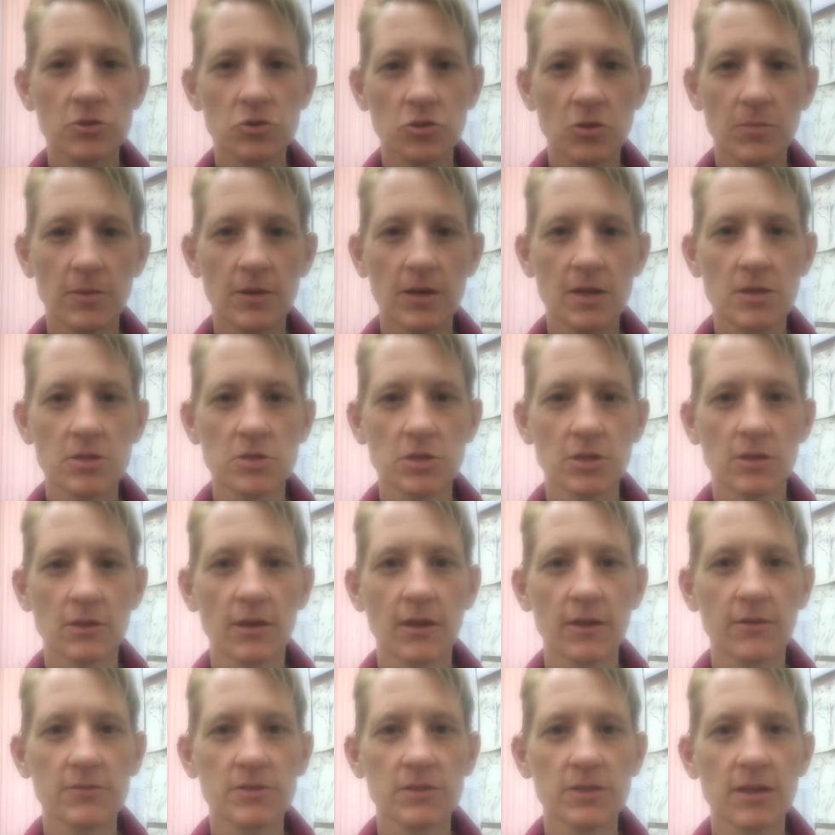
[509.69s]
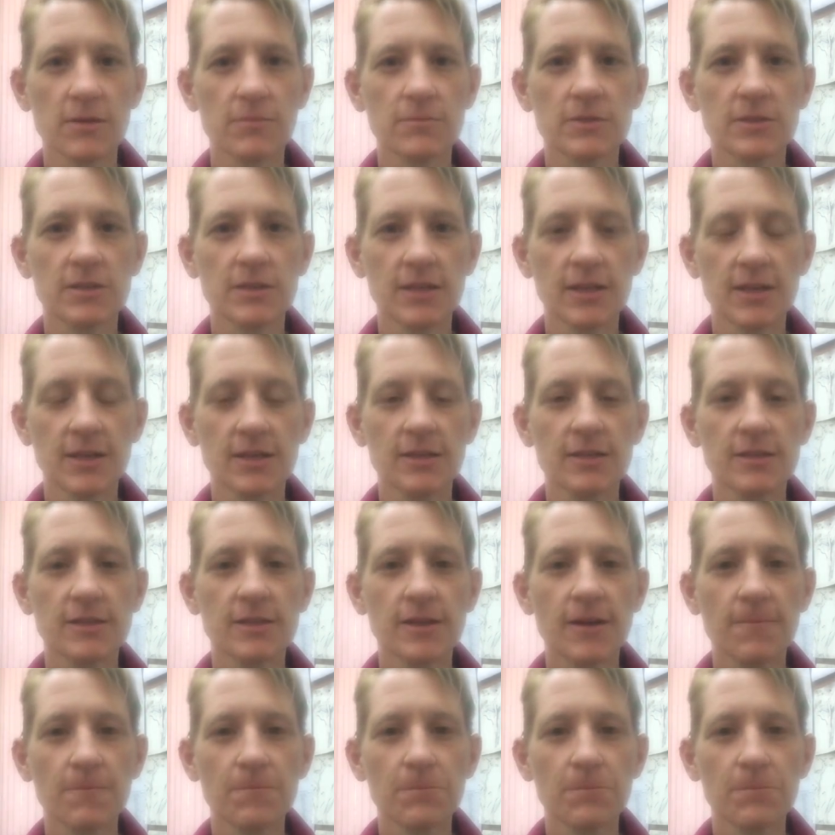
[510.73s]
germination of some seeds.